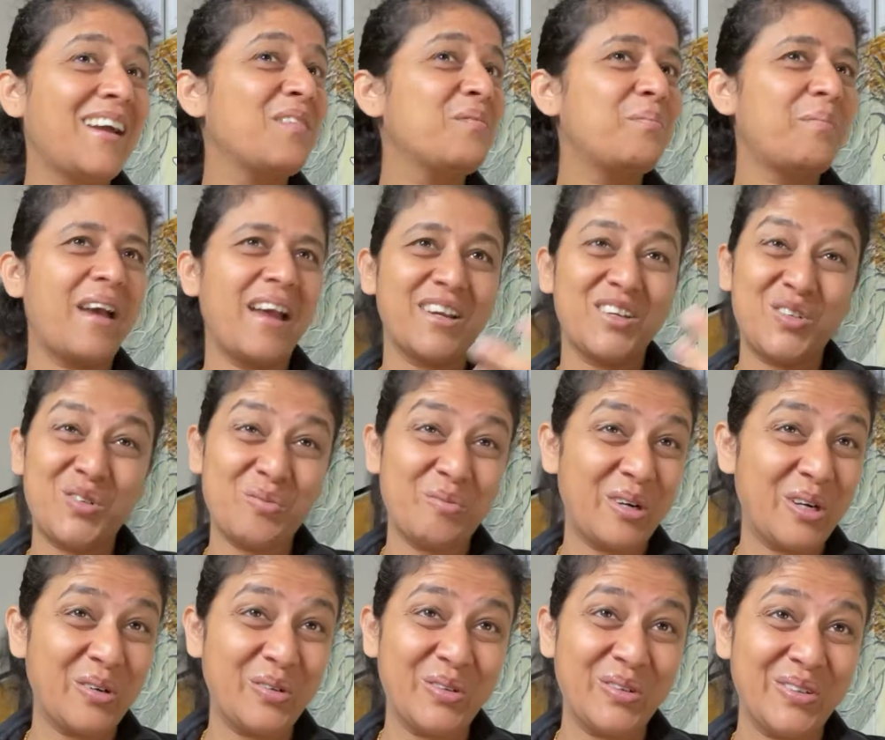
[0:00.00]
packed
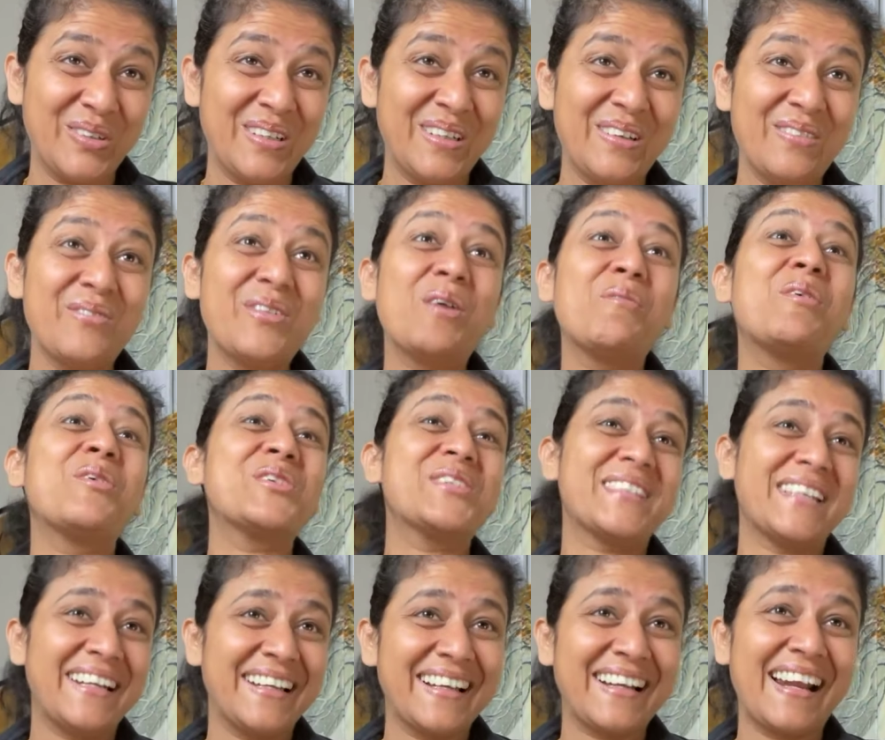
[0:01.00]
tomorrow from
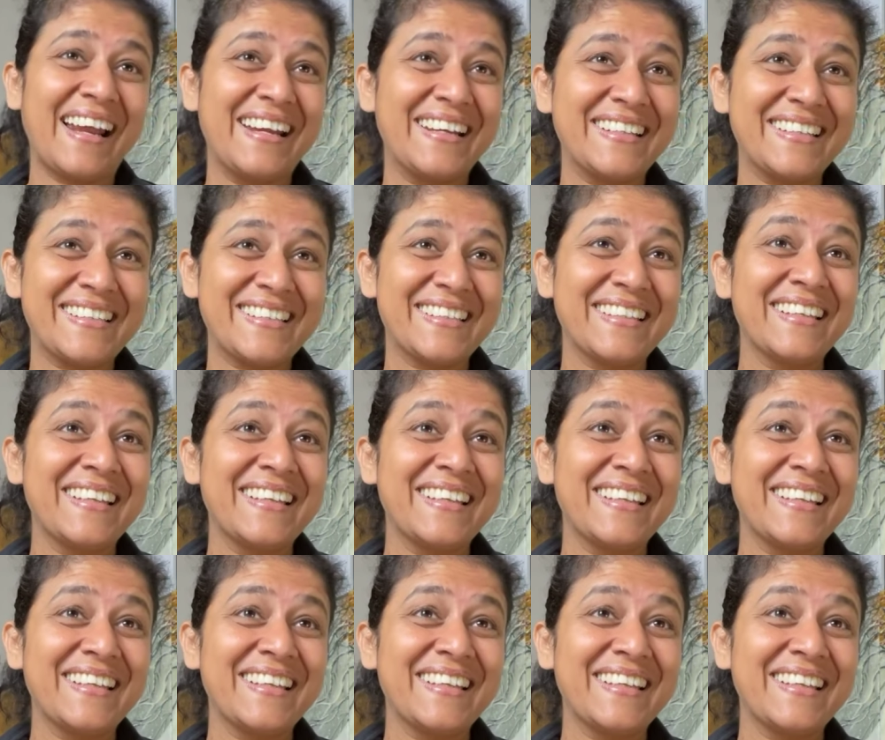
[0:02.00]
outside clients.